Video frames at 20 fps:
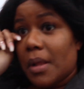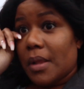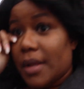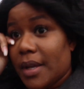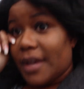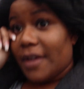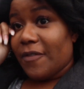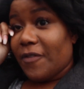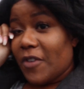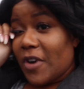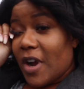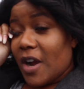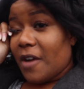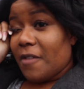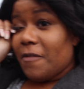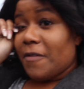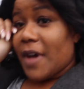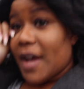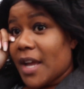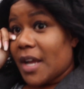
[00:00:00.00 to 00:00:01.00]
Looking for
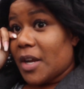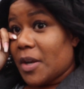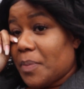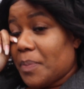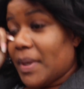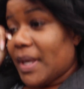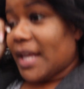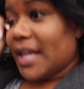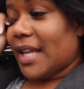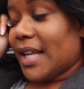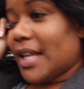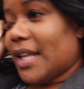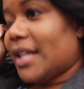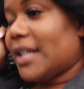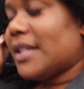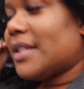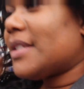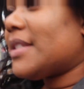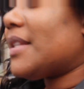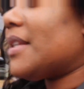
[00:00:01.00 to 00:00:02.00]
our fire
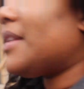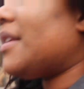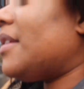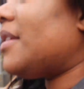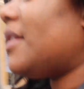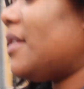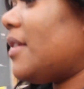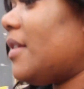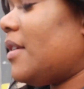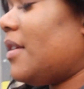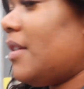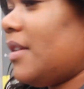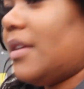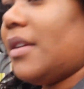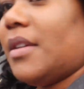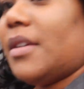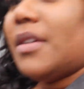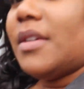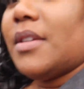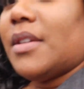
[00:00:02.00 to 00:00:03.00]
pit. Fire
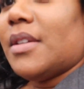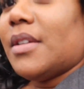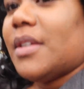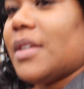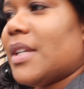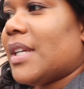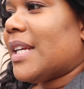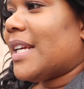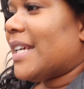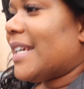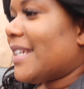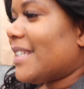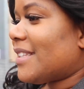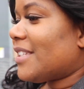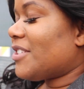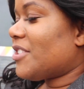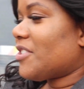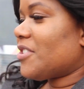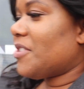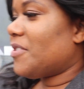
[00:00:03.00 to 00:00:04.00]
BS up a
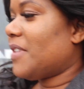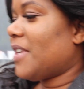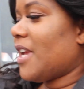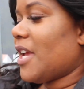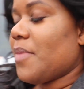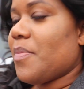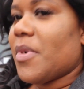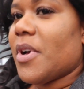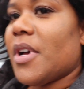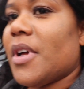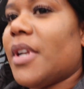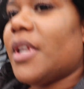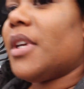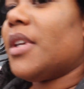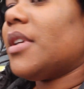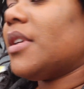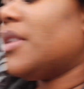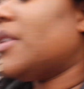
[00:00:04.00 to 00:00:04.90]
There's no name on it.